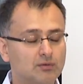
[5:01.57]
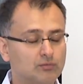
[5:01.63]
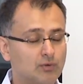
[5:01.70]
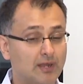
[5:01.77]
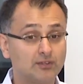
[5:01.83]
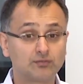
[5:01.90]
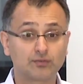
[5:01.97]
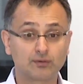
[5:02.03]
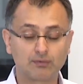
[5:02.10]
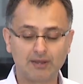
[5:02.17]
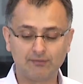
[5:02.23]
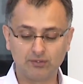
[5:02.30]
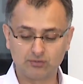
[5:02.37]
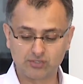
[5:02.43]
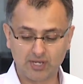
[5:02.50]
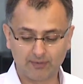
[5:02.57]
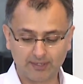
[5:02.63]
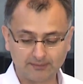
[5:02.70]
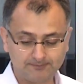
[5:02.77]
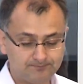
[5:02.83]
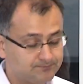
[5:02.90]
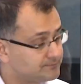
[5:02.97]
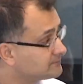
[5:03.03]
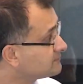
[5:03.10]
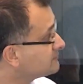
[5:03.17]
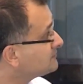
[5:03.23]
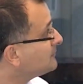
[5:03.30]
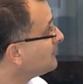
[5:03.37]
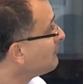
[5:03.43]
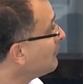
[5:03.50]
rights for revenue sharing.
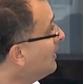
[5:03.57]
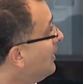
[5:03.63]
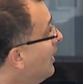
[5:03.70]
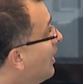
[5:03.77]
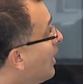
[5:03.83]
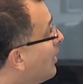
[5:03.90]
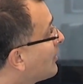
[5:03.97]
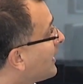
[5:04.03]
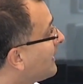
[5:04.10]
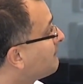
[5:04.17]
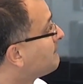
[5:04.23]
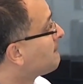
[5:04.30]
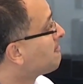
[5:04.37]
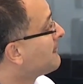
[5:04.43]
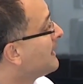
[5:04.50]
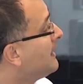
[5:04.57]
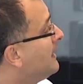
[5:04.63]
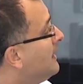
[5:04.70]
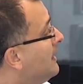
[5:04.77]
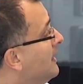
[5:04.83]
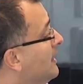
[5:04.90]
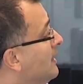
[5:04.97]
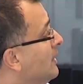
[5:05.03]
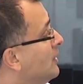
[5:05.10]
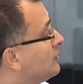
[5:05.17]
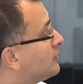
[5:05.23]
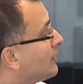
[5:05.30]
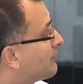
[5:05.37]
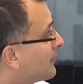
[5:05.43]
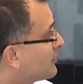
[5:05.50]
Okay.
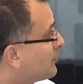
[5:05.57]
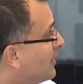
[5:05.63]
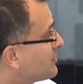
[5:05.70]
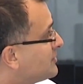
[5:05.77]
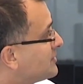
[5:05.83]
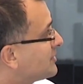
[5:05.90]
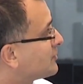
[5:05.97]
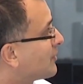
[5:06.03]
So the first question, does